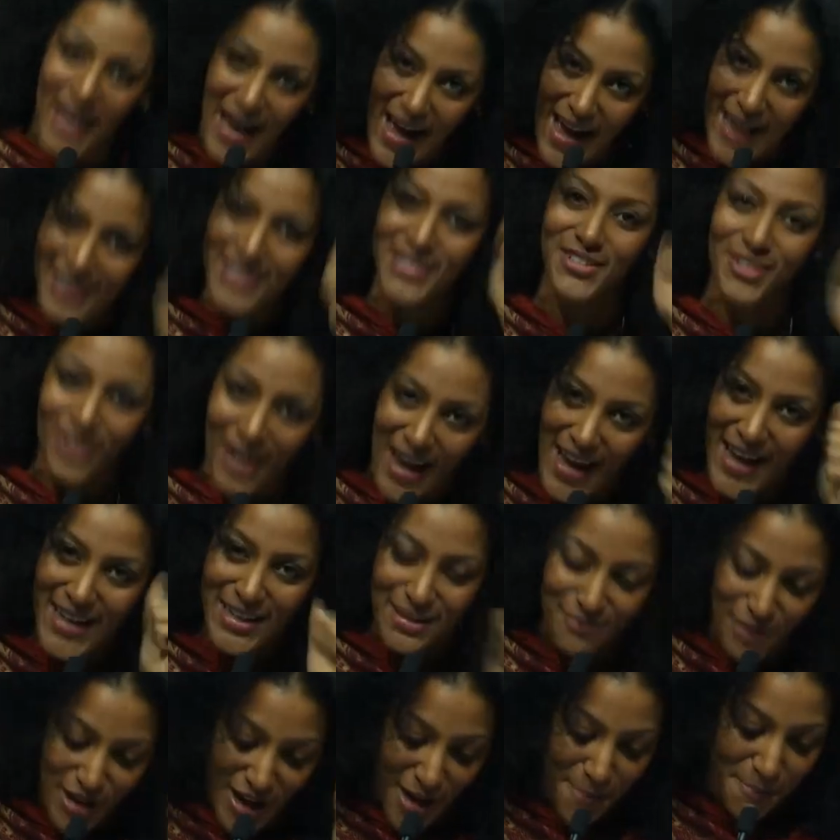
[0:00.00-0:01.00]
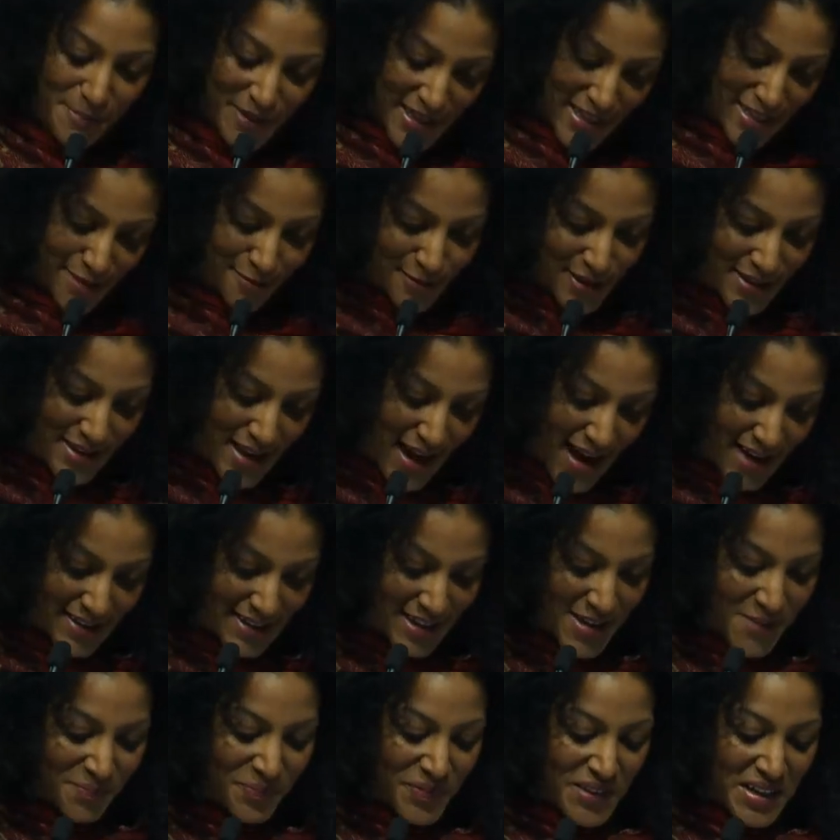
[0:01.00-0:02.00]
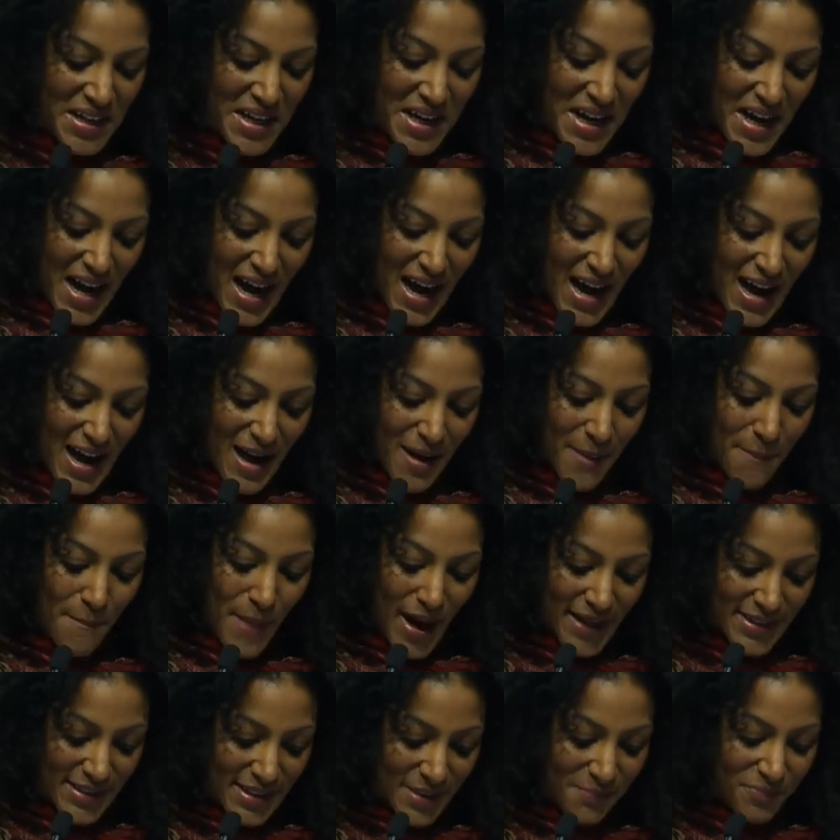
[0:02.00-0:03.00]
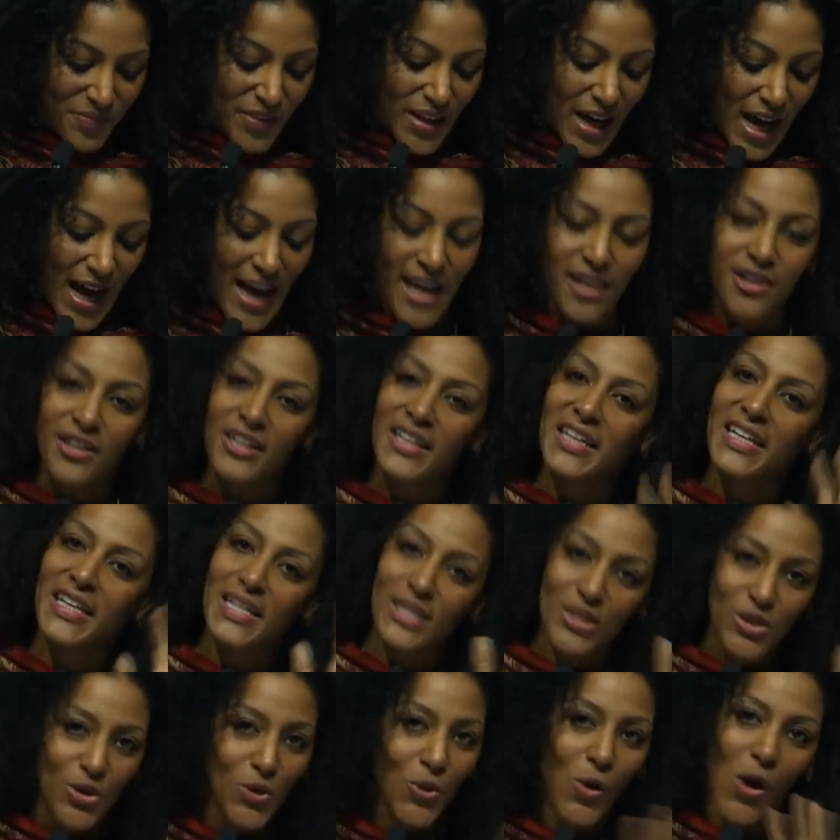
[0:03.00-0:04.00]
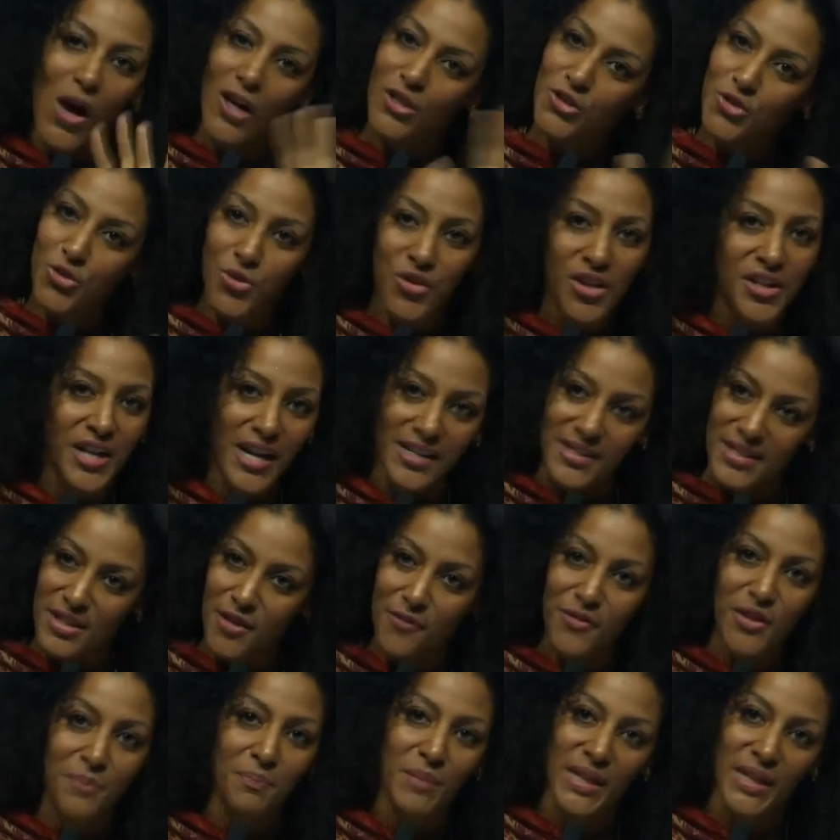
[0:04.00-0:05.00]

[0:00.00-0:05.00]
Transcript: that, right? We are pleased with that. But I release you all to the rest of the